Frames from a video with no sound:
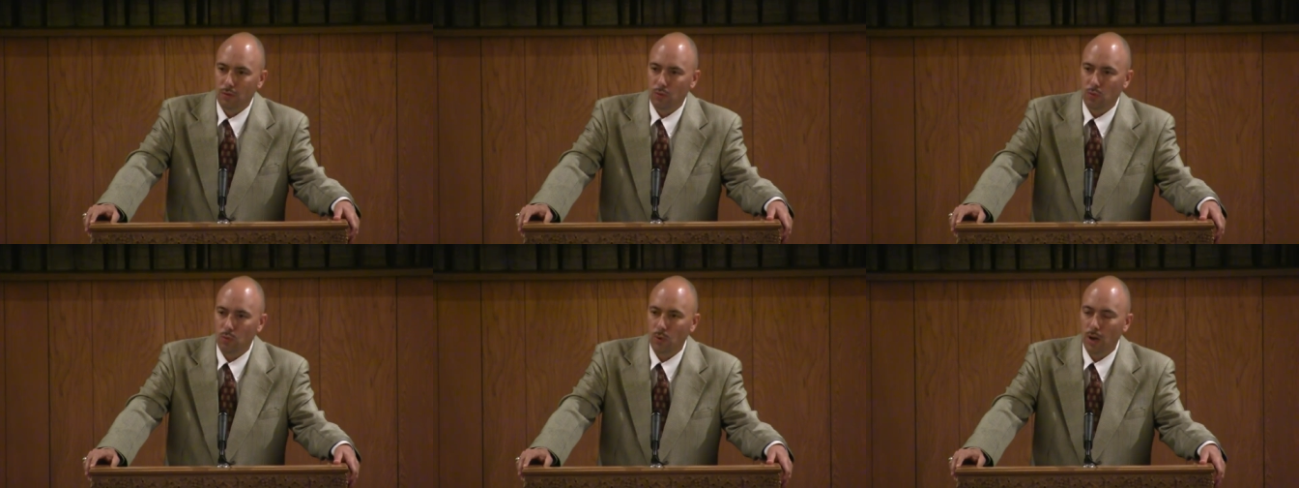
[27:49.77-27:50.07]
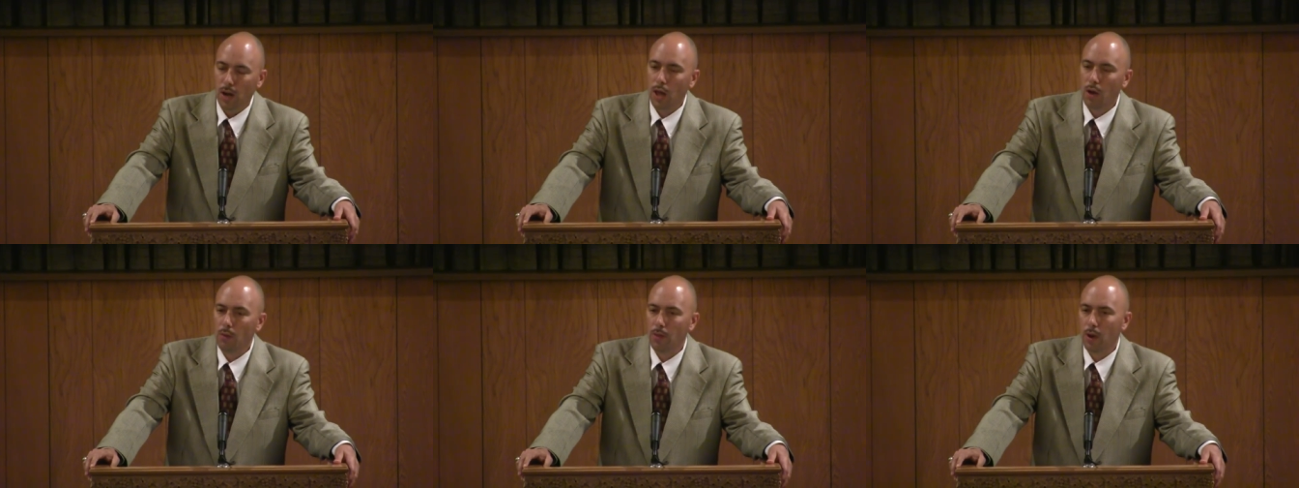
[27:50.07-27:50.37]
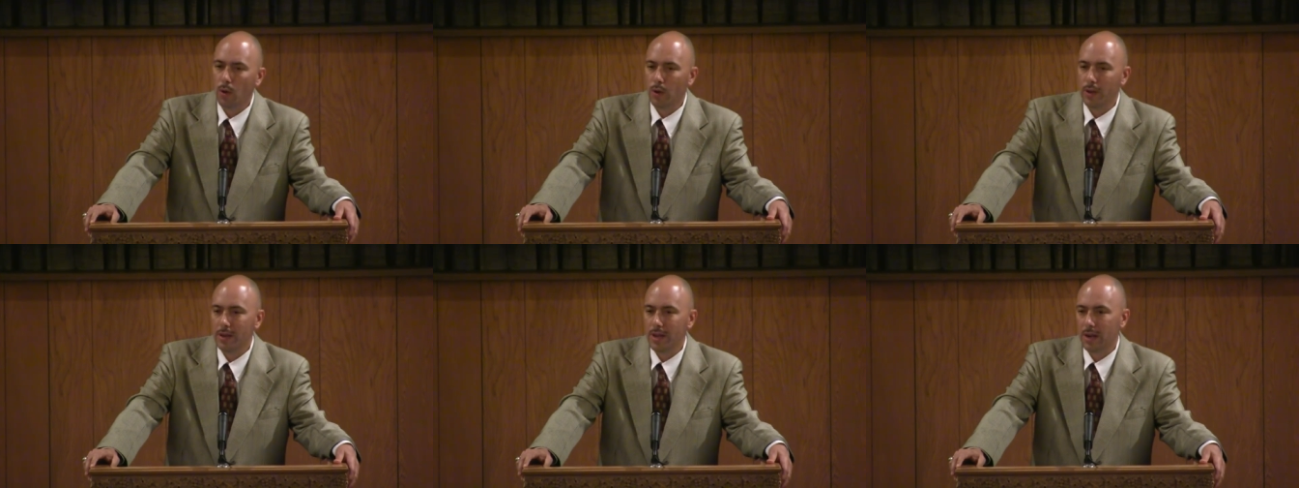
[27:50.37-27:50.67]
Well,
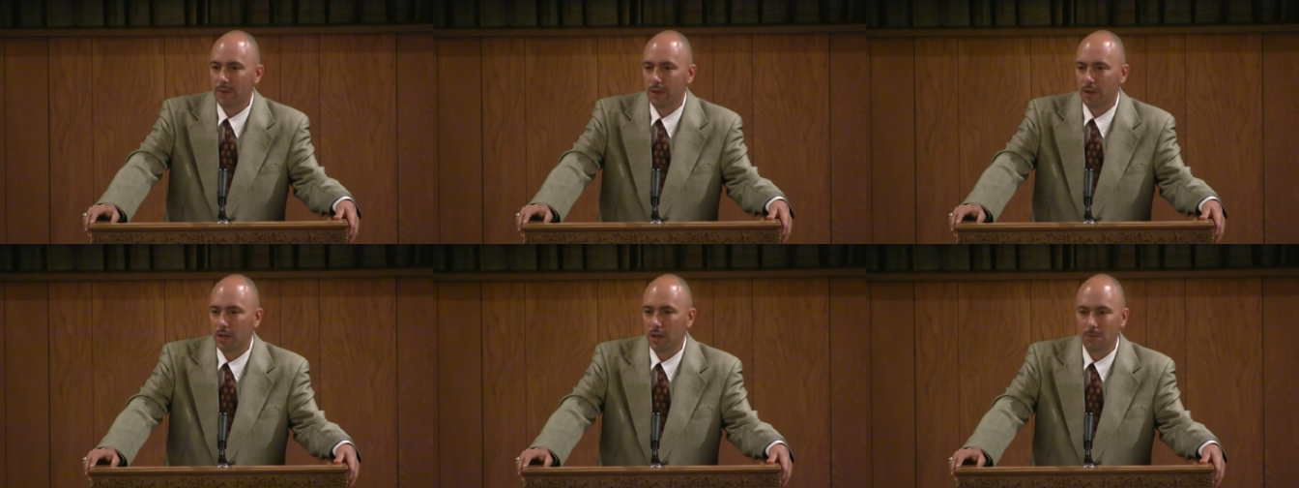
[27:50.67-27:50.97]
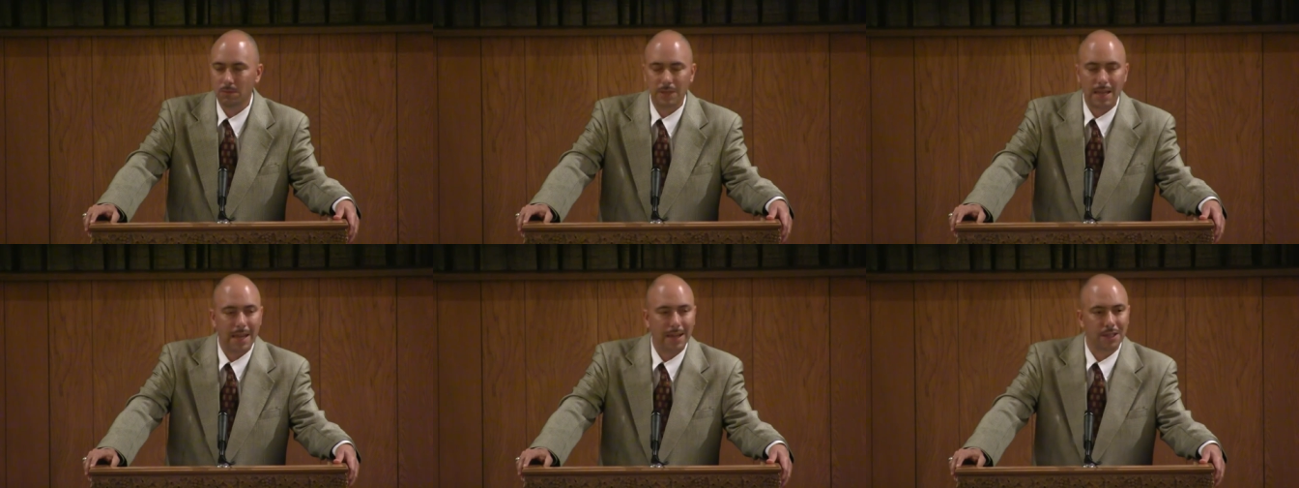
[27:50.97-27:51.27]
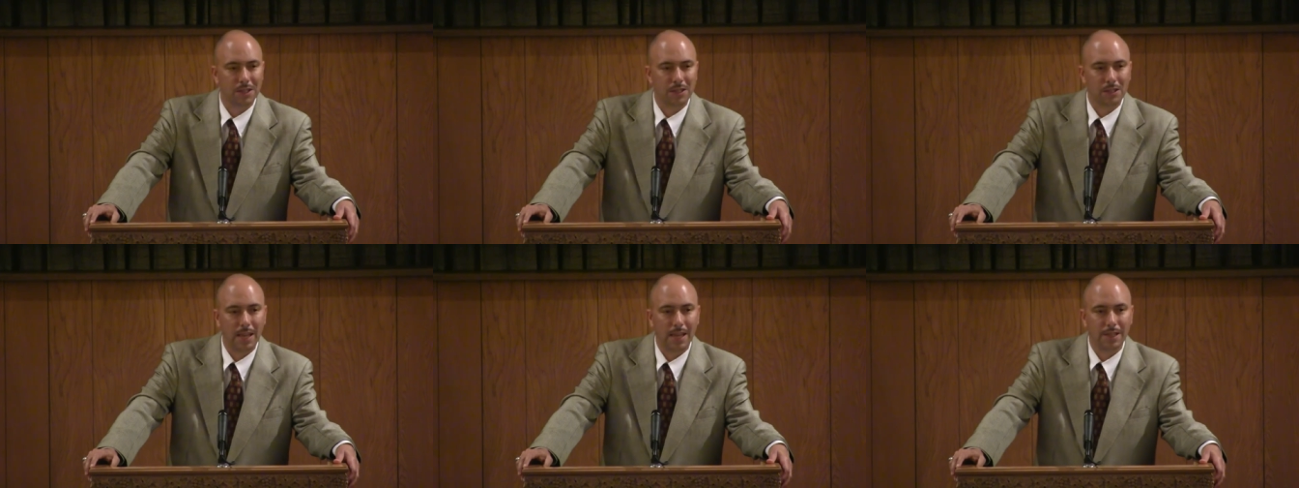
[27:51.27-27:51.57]
although he never comes out and
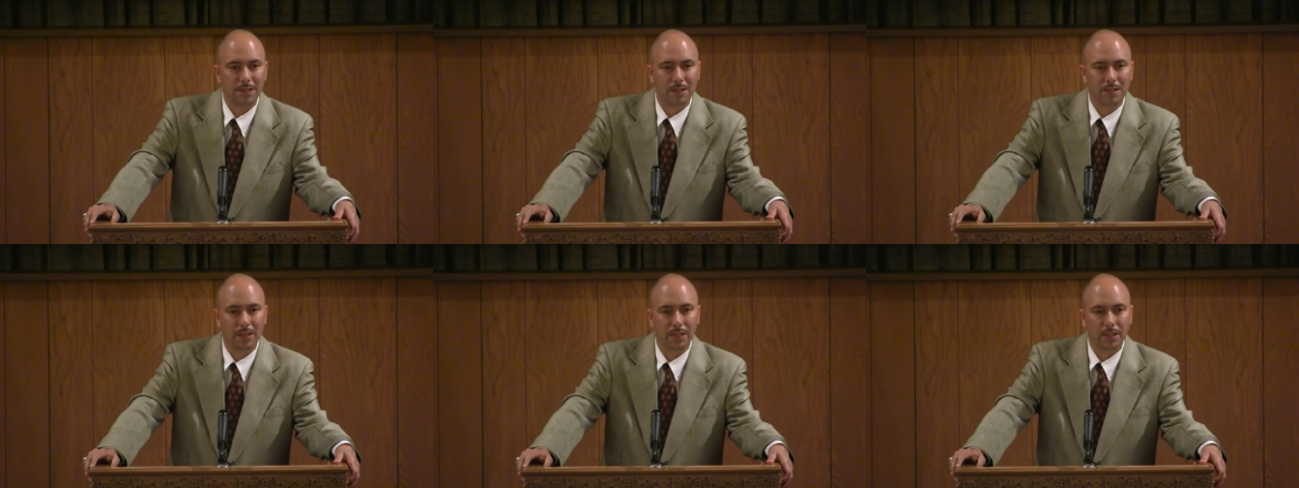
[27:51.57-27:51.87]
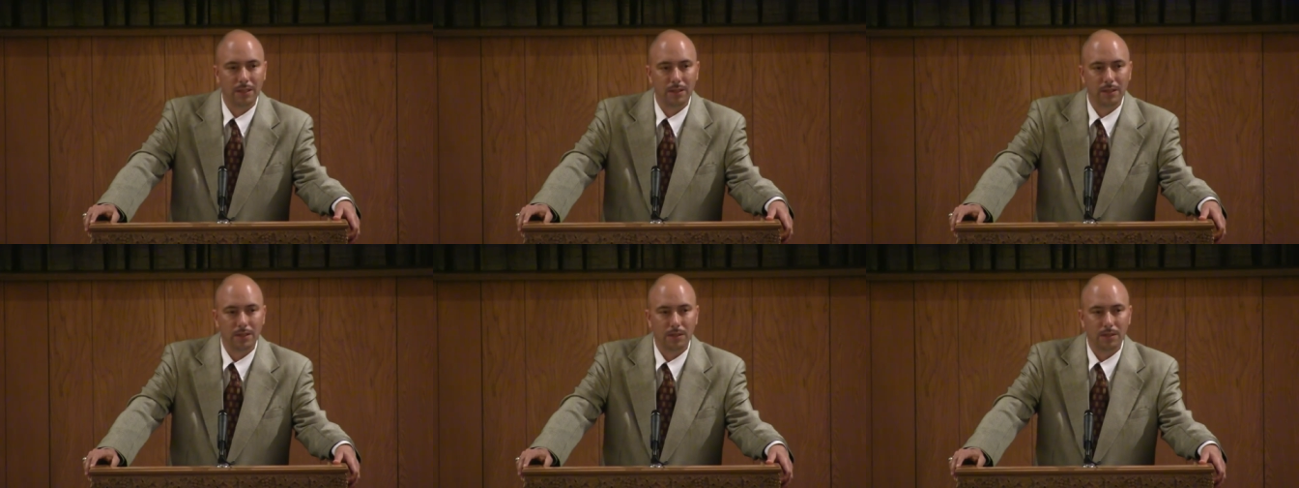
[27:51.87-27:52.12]
states it,